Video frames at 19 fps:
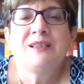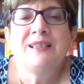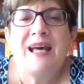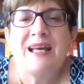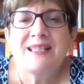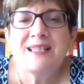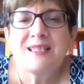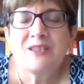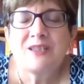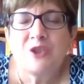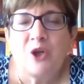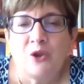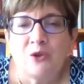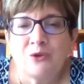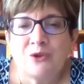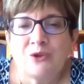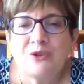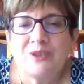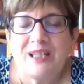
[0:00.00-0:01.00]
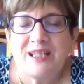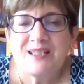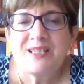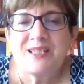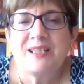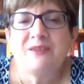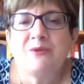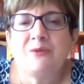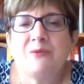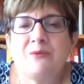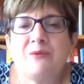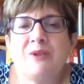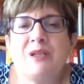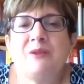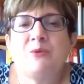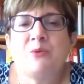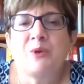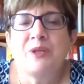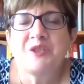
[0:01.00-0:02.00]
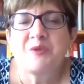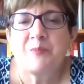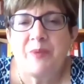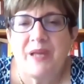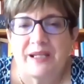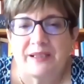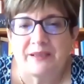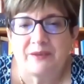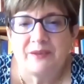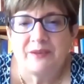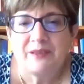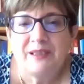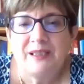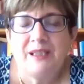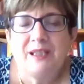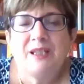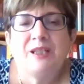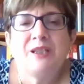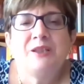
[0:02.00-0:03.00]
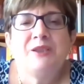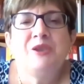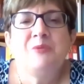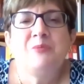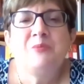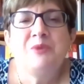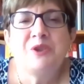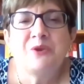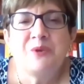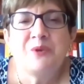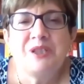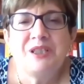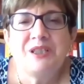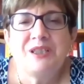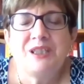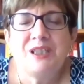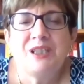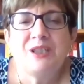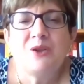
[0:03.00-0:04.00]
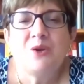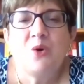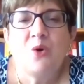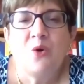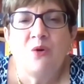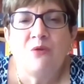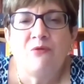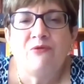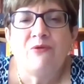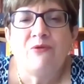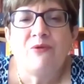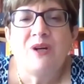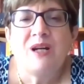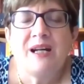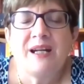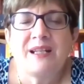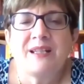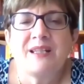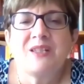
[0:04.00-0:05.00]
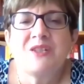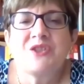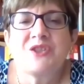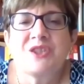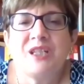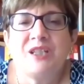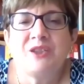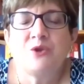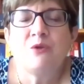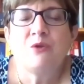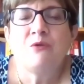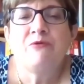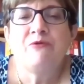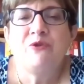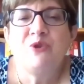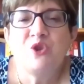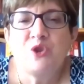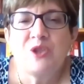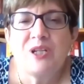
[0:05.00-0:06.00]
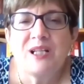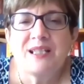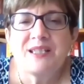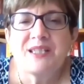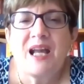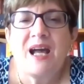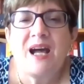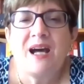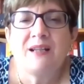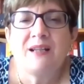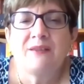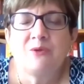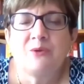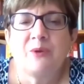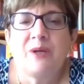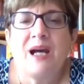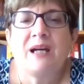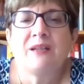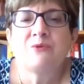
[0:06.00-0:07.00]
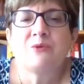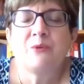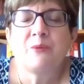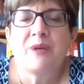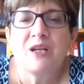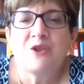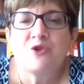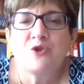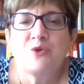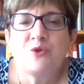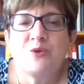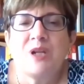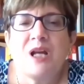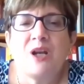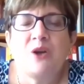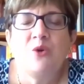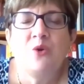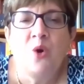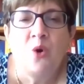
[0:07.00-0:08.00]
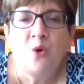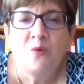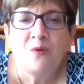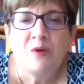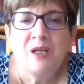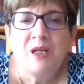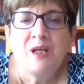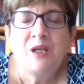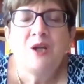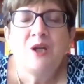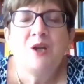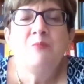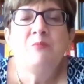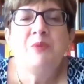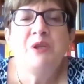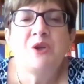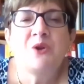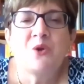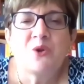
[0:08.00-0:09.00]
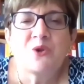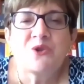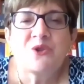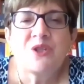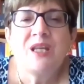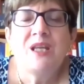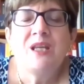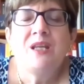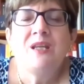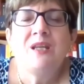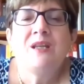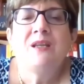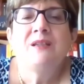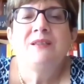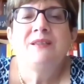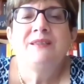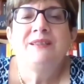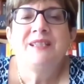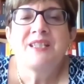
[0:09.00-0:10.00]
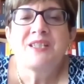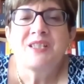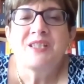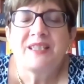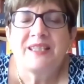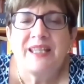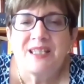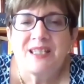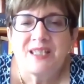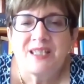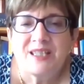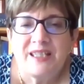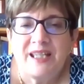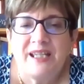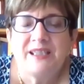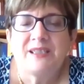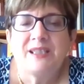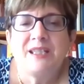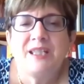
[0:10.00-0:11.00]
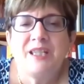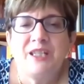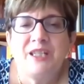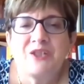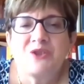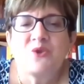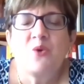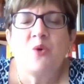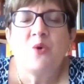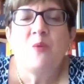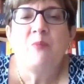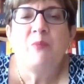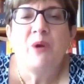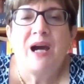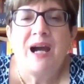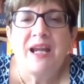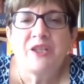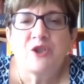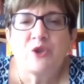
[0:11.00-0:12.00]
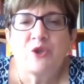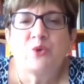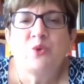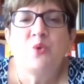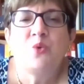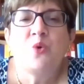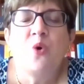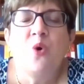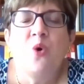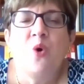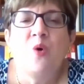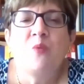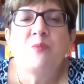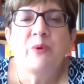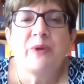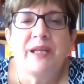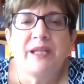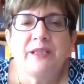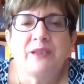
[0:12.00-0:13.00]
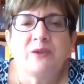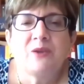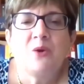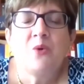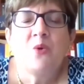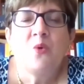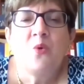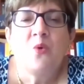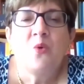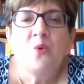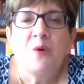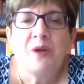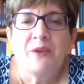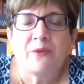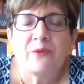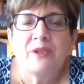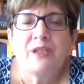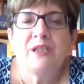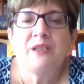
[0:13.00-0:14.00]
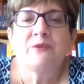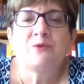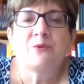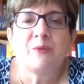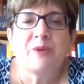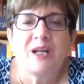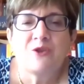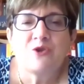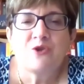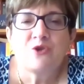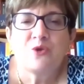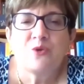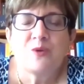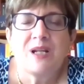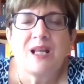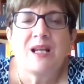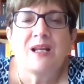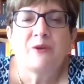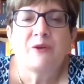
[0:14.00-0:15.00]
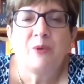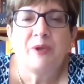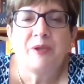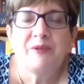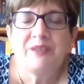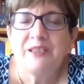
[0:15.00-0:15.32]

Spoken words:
doesn't respect the immunity of state officials under international law because the state is obliged to cooperate with the International